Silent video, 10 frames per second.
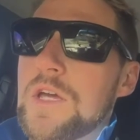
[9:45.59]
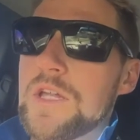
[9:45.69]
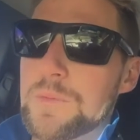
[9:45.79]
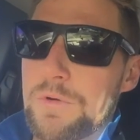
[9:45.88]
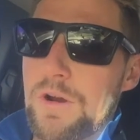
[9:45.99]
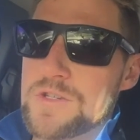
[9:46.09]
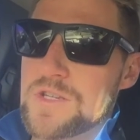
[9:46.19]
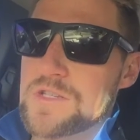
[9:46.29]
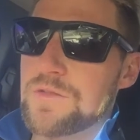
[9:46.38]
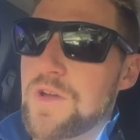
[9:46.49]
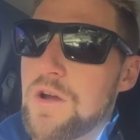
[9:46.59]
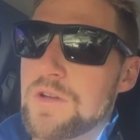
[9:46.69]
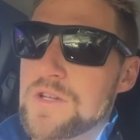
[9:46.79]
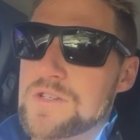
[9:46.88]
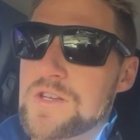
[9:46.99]
in the process of
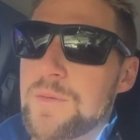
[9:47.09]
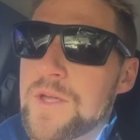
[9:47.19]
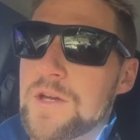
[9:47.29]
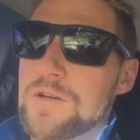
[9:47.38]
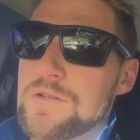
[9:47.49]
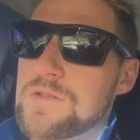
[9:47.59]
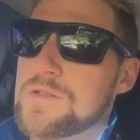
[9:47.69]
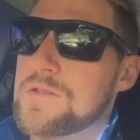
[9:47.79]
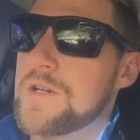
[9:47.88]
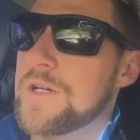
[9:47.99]
going into something else,